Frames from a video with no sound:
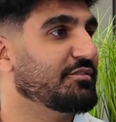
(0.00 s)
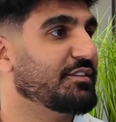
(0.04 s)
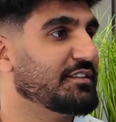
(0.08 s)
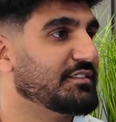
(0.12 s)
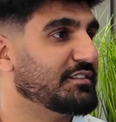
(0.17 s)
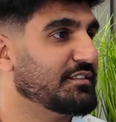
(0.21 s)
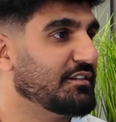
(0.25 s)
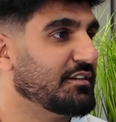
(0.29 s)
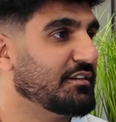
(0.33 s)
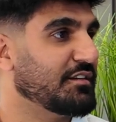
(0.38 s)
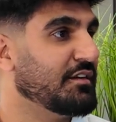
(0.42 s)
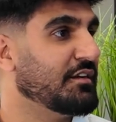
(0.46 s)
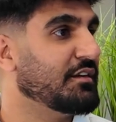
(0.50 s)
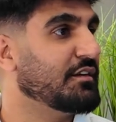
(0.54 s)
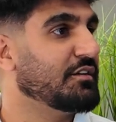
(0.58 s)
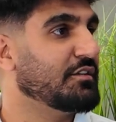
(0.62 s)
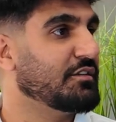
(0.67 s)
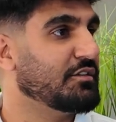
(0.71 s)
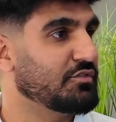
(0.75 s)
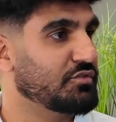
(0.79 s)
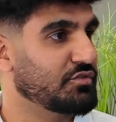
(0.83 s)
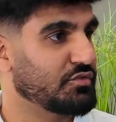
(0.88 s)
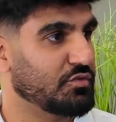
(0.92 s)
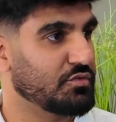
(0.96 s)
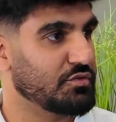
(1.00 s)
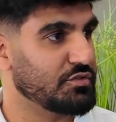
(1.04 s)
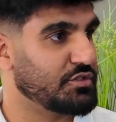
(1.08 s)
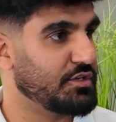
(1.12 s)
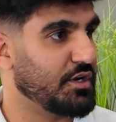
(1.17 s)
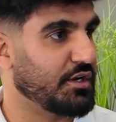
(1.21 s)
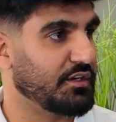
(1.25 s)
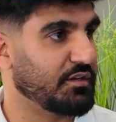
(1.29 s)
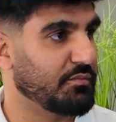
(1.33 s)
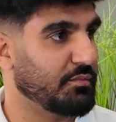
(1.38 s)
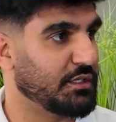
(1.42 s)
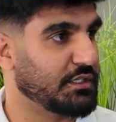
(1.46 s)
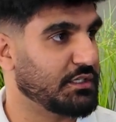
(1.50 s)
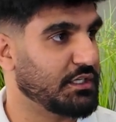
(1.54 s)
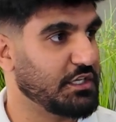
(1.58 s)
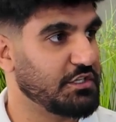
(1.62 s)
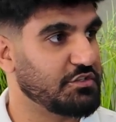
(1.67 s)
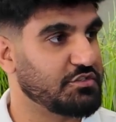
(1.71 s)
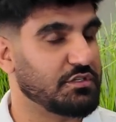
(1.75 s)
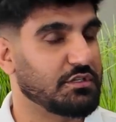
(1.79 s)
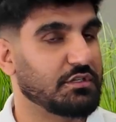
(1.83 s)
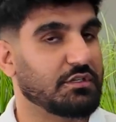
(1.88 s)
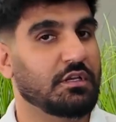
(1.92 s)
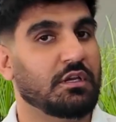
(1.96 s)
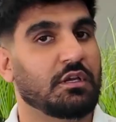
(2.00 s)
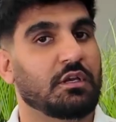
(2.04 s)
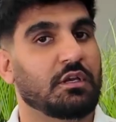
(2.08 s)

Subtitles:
as a source documentation.